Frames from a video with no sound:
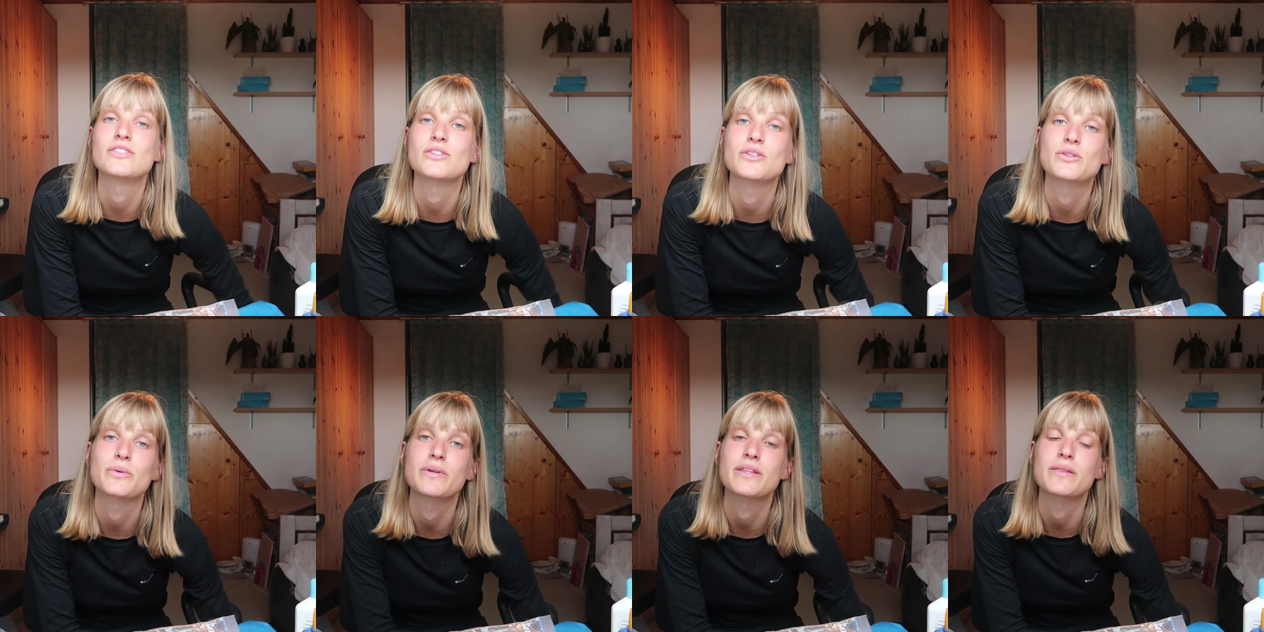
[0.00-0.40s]

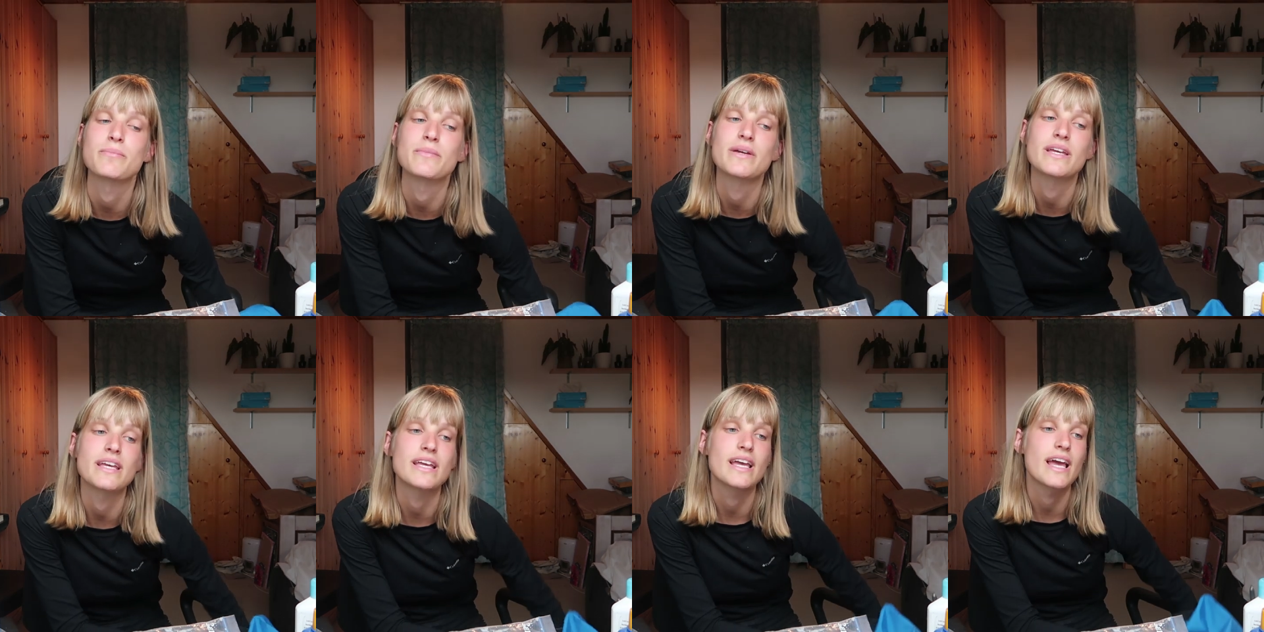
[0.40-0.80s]
took with
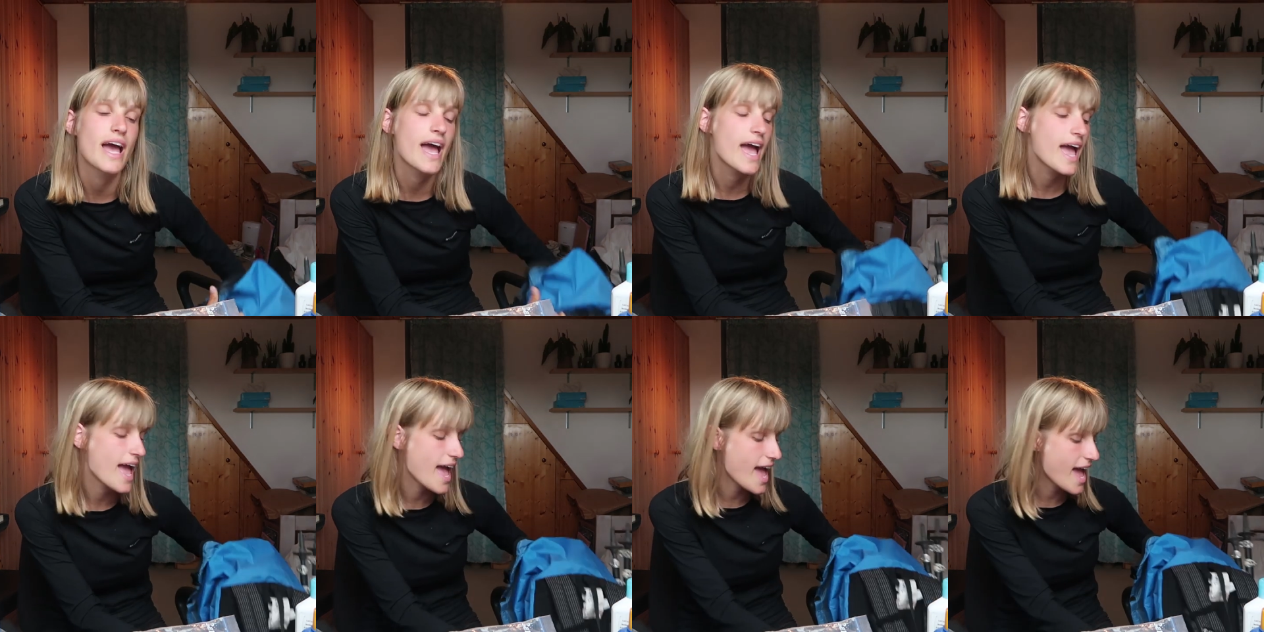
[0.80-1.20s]
me,
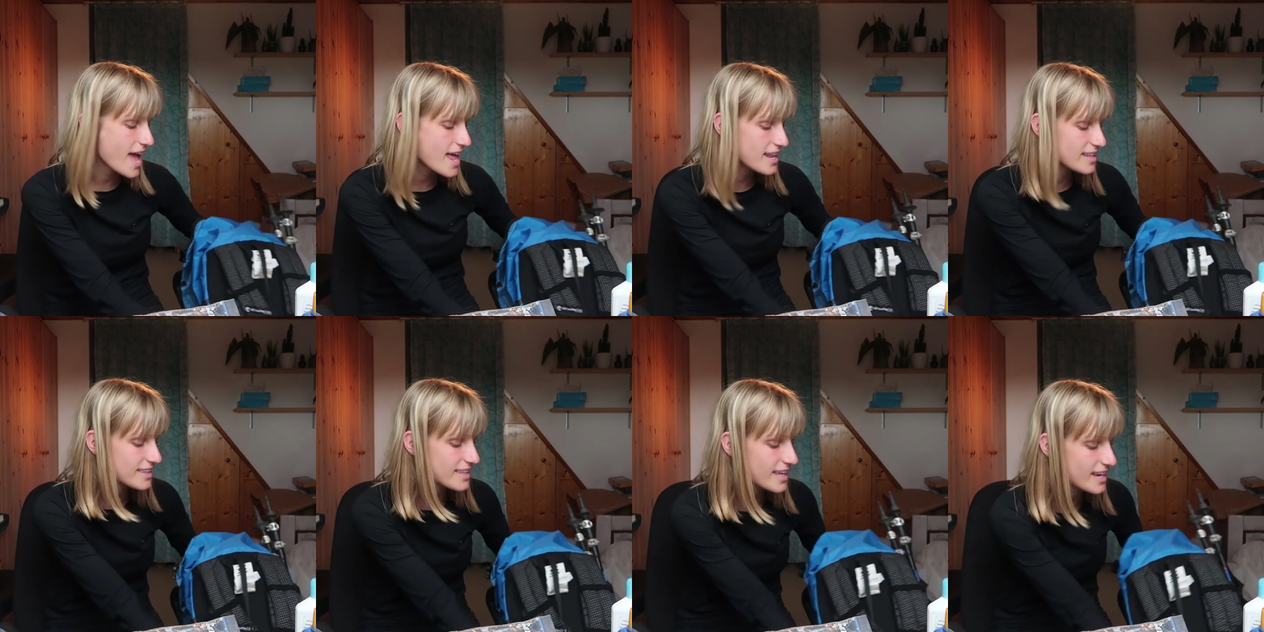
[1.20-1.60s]

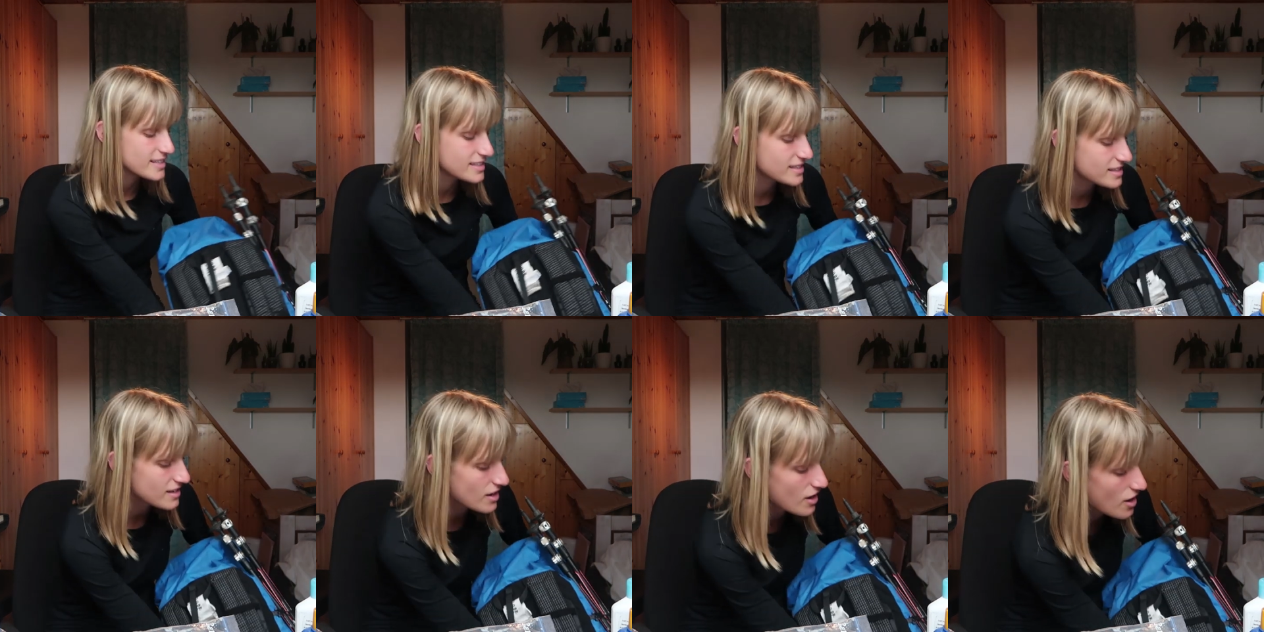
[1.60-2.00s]
and that
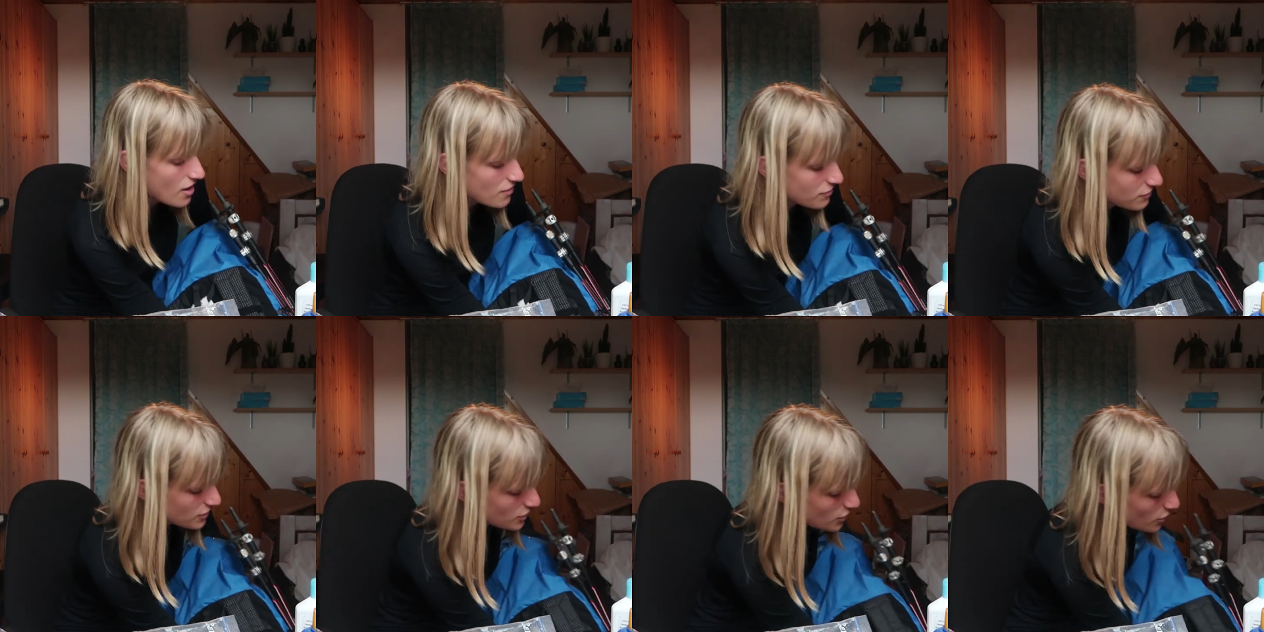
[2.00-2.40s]
is, of